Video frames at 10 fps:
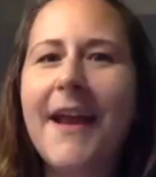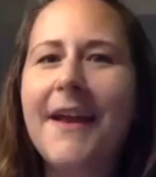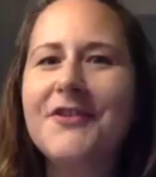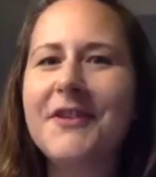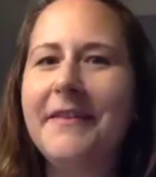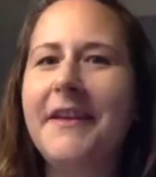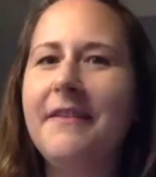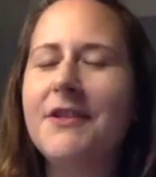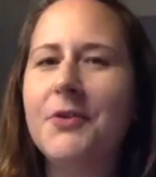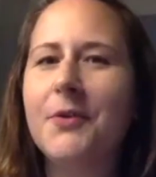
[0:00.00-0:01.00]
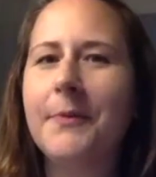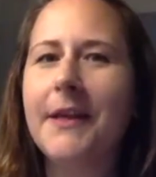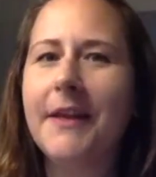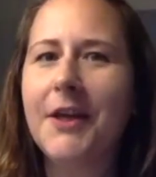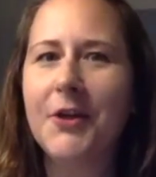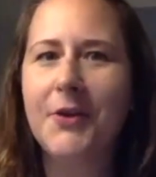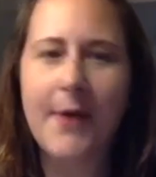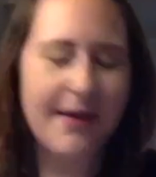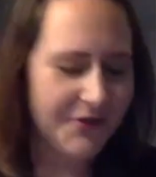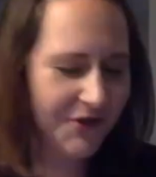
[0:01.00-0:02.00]
actually leads into a really good
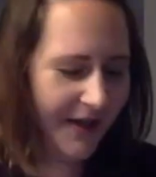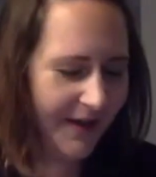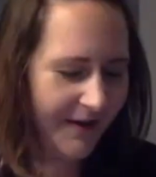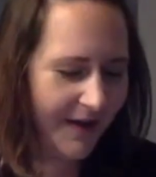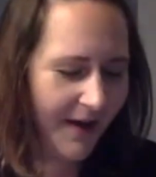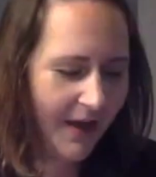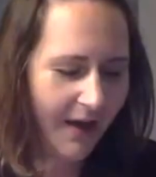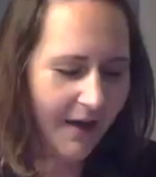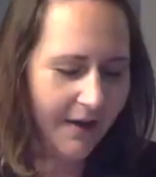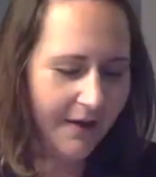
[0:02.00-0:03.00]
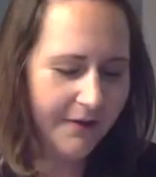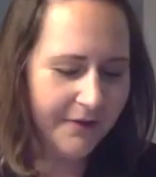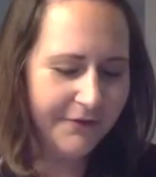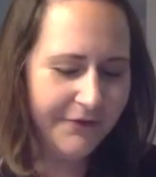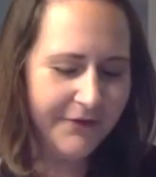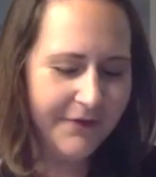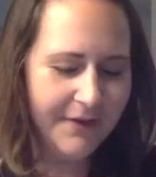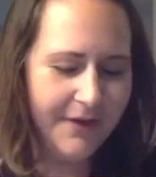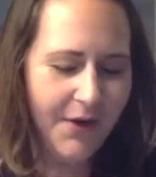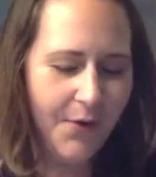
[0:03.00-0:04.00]
question of,
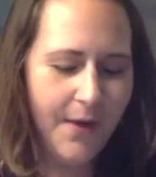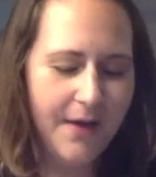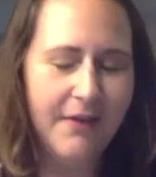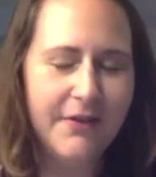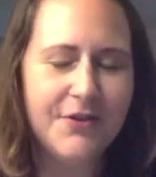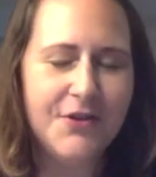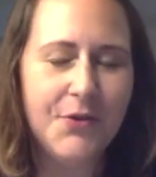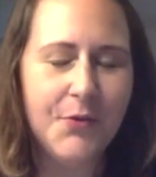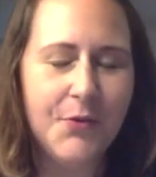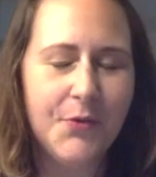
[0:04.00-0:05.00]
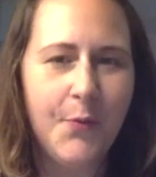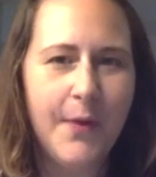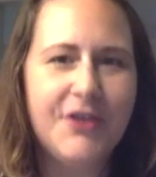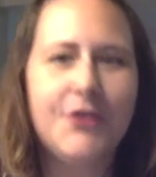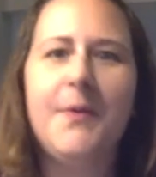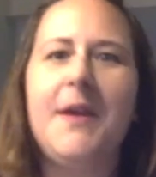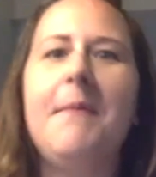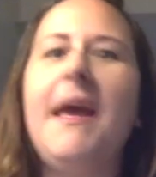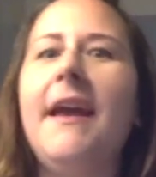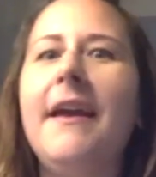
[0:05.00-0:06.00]
what color do you wish we
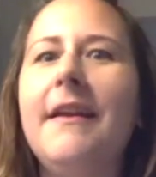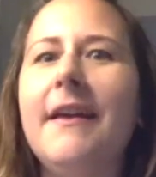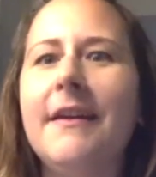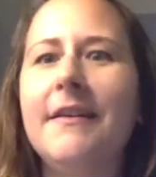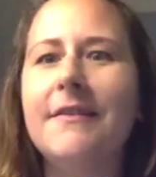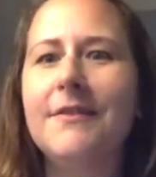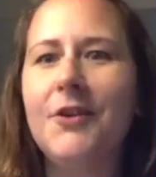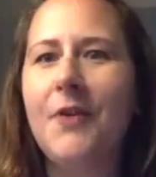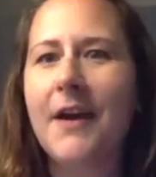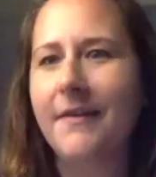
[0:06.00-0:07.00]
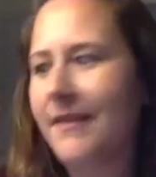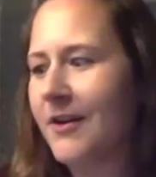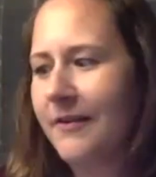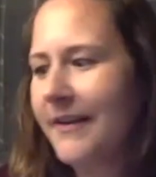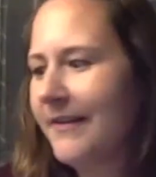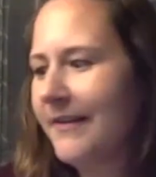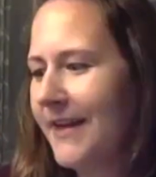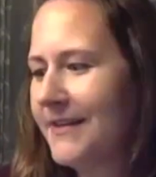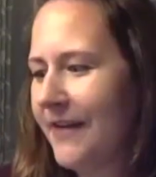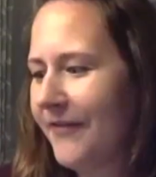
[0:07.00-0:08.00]
made? And you guys that are
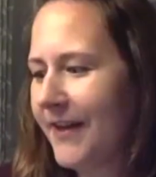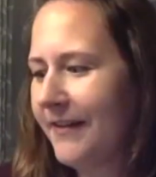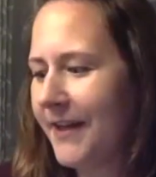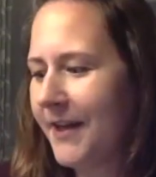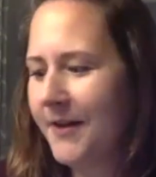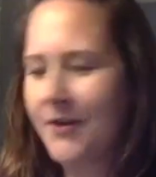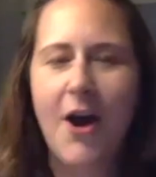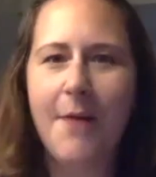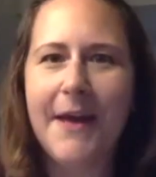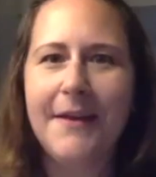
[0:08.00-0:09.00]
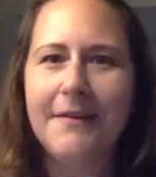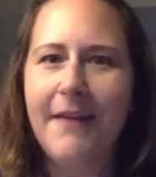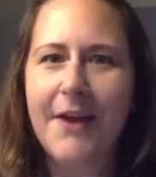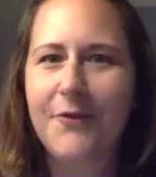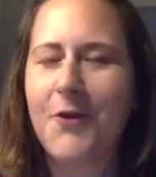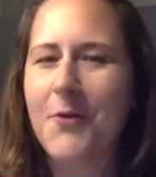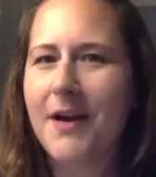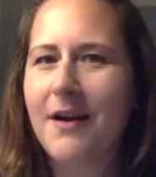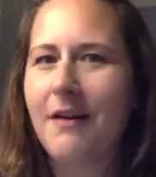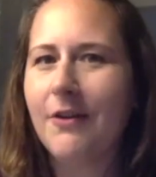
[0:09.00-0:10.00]
listening, definitely comment, let us know
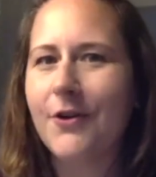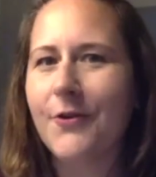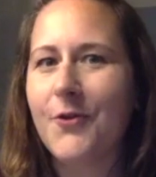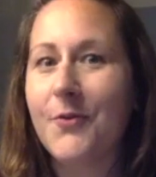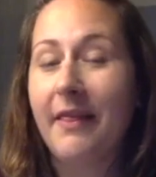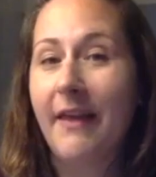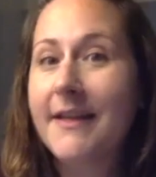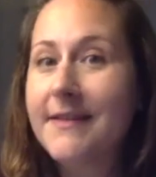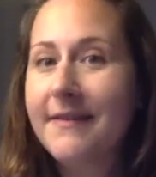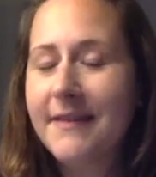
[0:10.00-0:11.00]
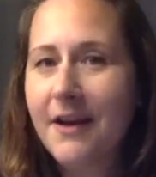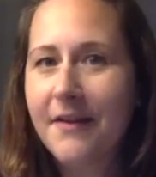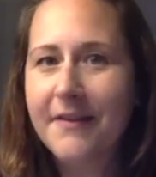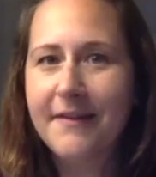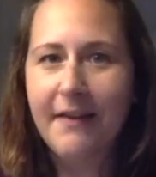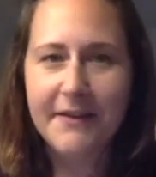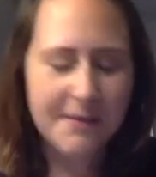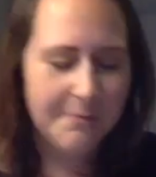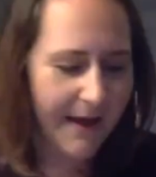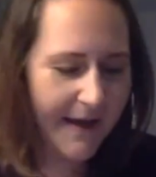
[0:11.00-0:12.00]
what colors you would like to see on the
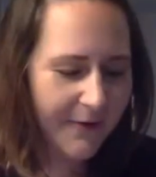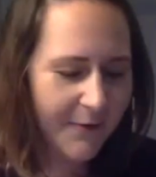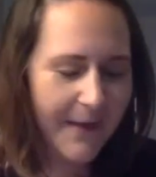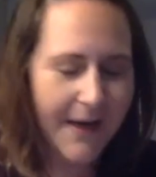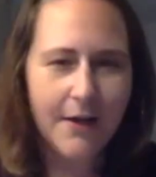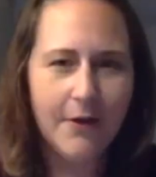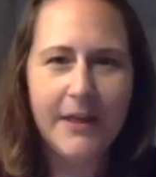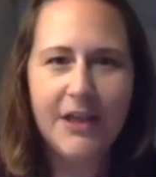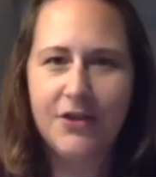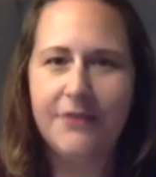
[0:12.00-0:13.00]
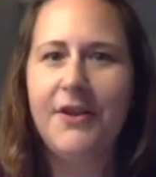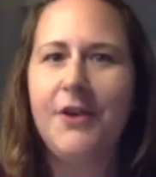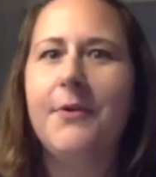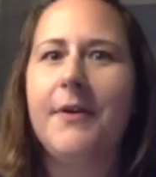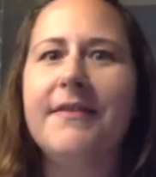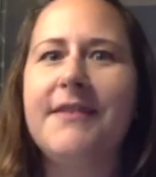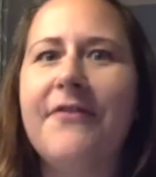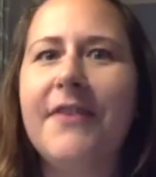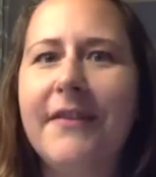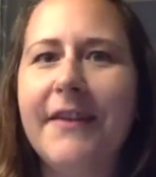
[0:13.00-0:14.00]
skeleton blanks. But I know each of you has
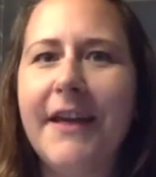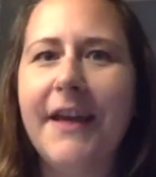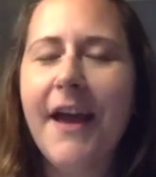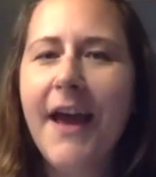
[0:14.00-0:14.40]
definitely